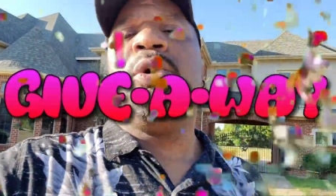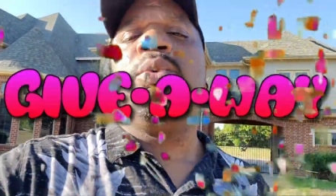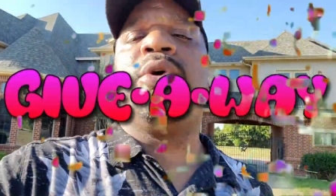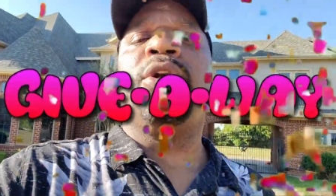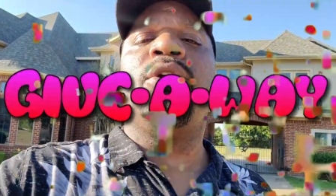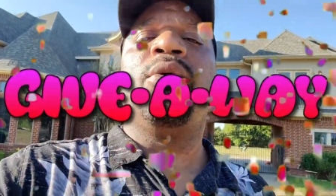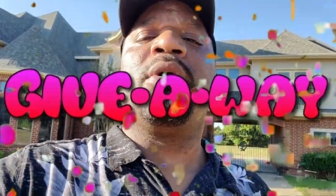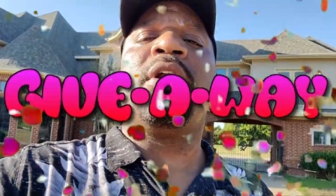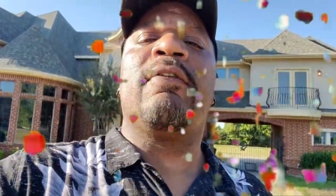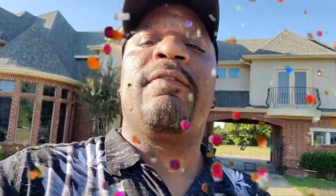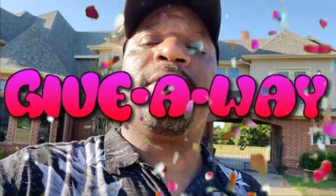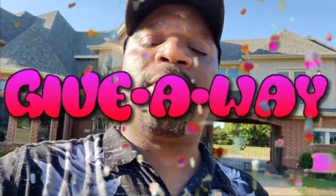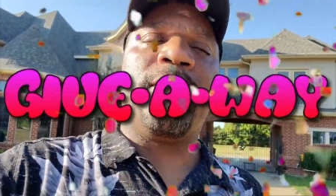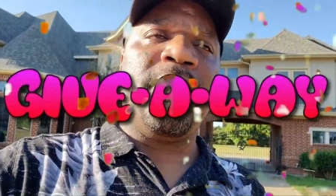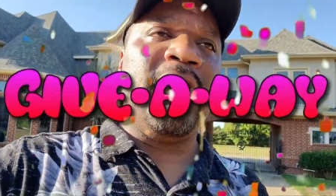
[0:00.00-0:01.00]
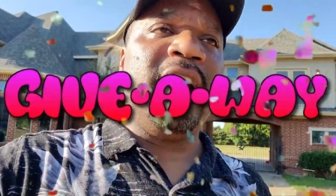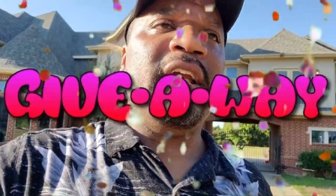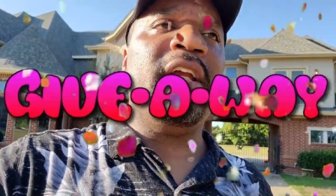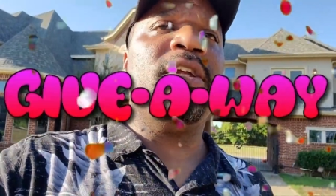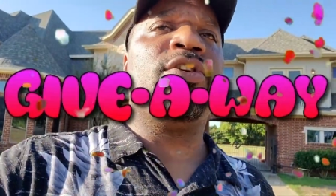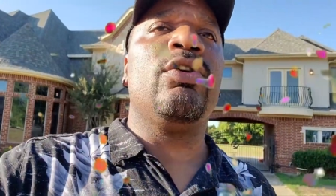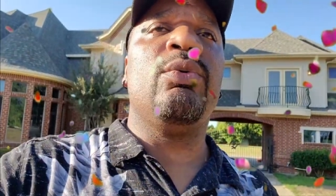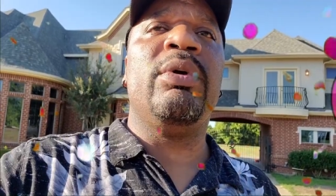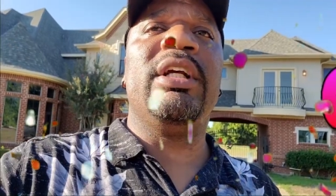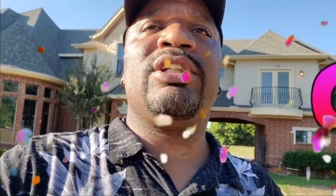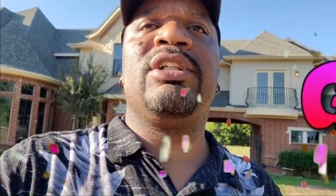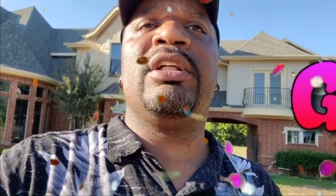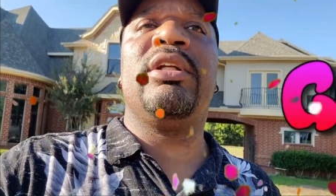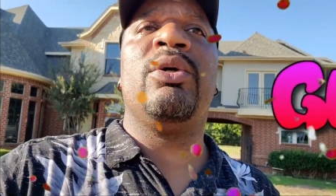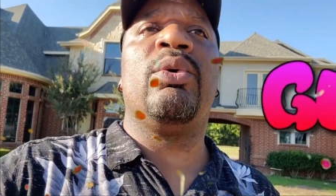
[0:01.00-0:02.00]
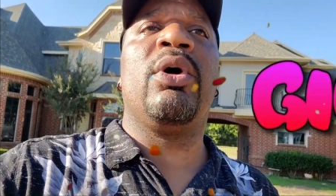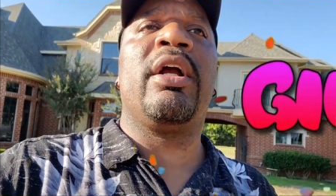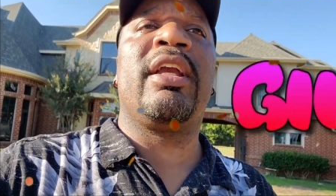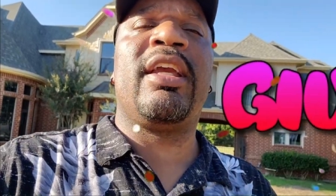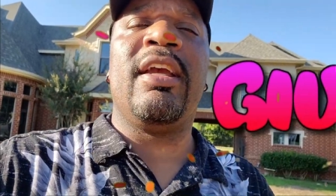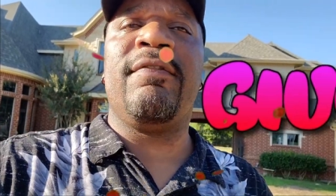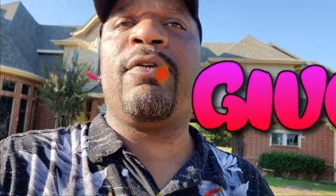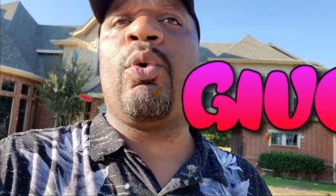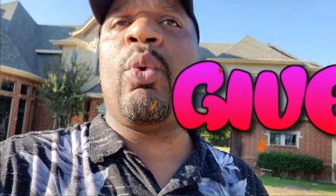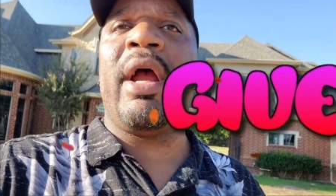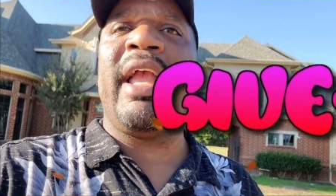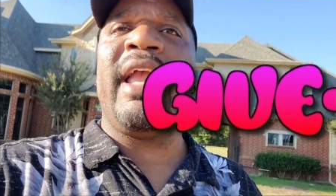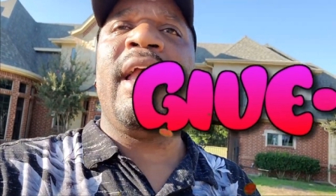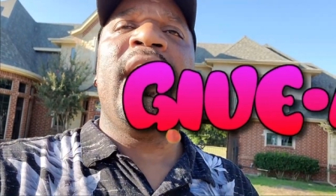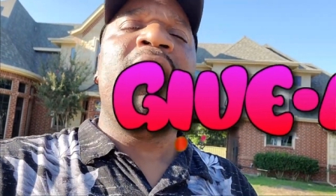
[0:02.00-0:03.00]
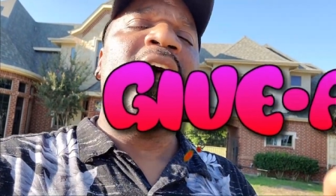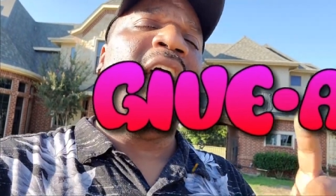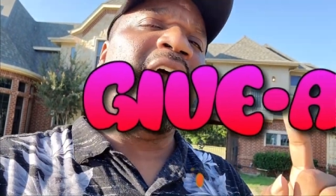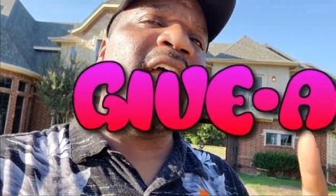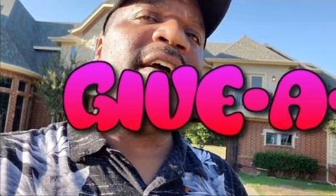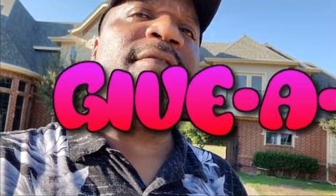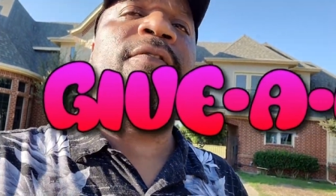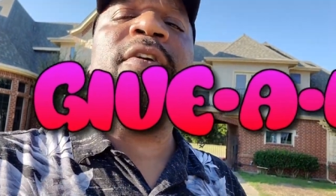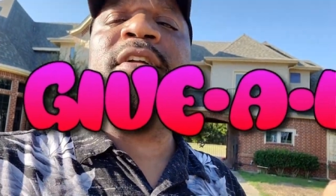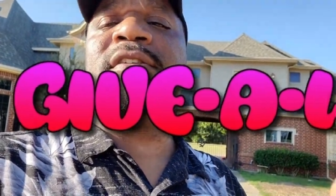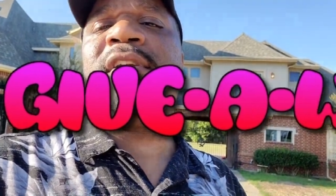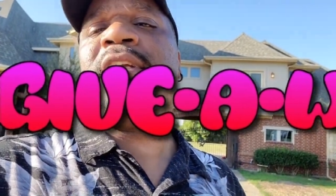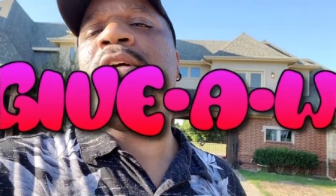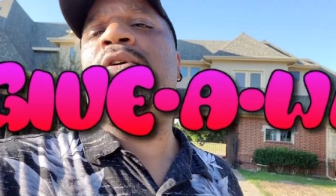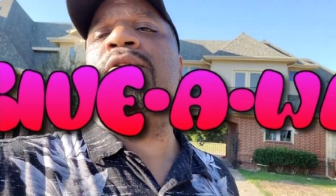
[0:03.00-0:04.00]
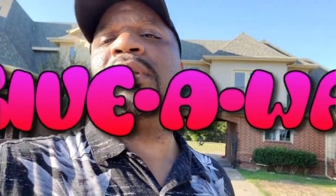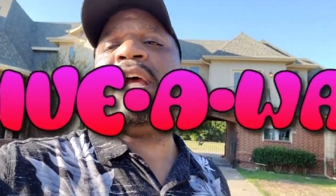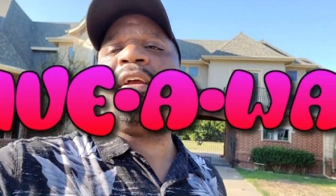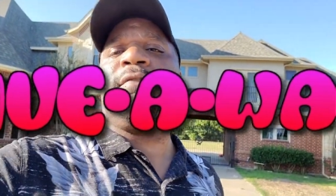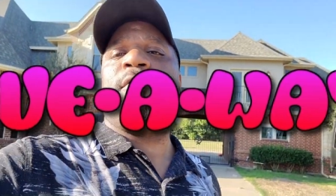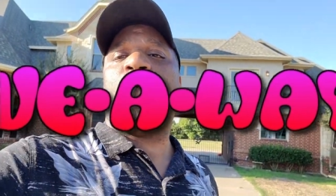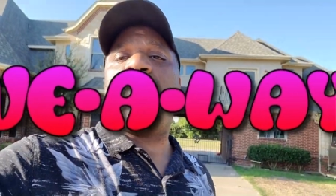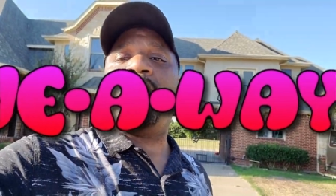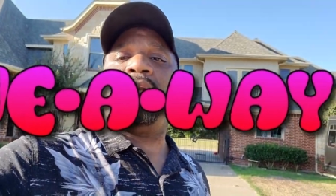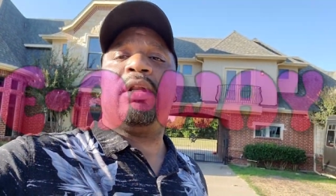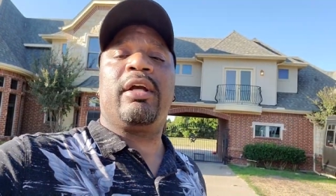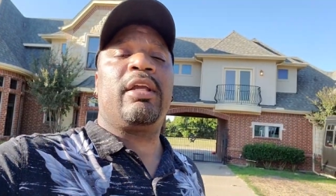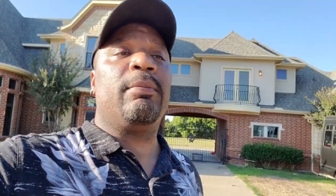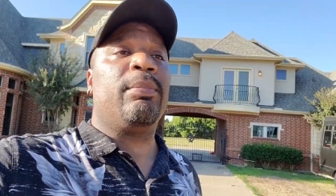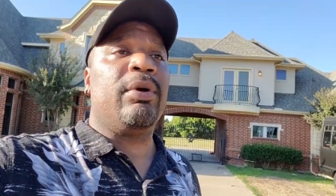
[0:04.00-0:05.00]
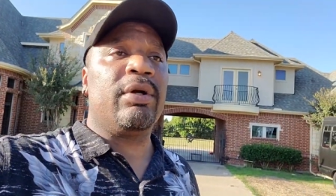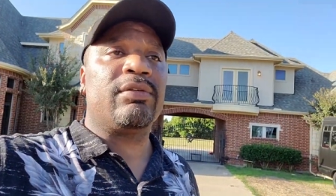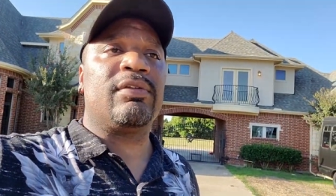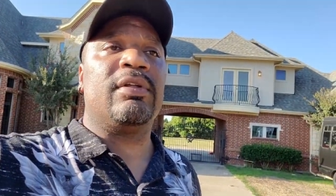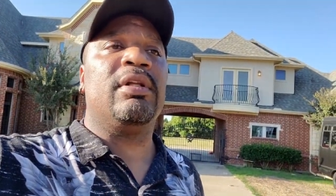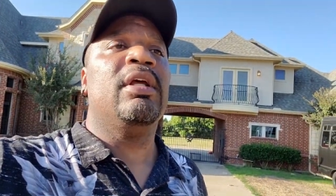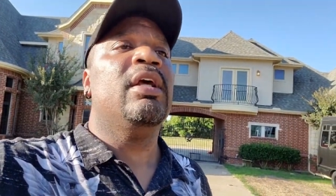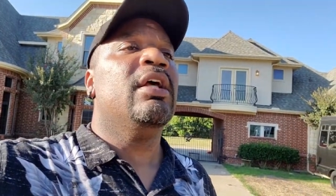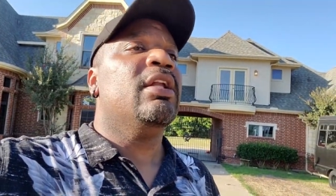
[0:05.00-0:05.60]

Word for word: We're doing a free tuition giveaway every single day for one lucky person.